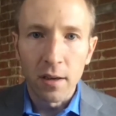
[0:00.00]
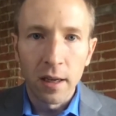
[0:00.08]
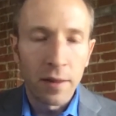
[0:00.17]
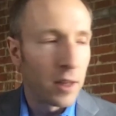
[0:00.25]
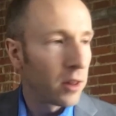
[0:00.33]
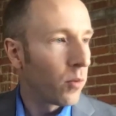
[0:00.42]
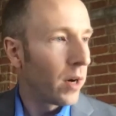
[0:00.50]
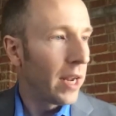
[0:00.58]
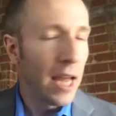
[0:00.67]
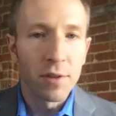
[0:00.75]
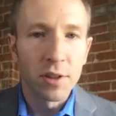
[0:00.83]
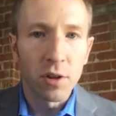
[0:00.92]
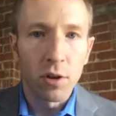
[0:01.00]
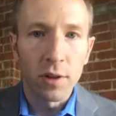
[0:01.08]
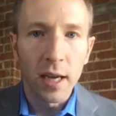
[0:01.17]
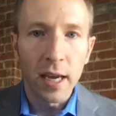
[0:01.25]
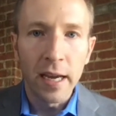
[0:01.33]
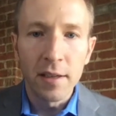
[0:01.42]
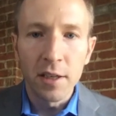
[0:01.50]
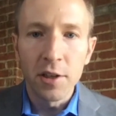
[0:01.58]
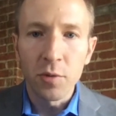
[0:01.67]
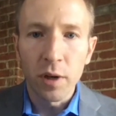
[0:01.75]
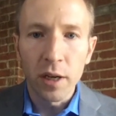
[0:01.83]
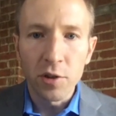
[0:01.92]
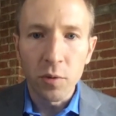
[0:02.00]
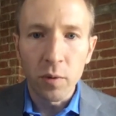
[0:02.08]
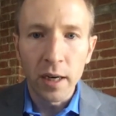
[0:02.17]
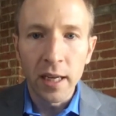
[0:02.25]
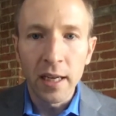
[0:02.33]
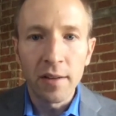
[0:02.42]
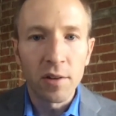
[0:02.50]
I think the one I have is called the AT2020. It's about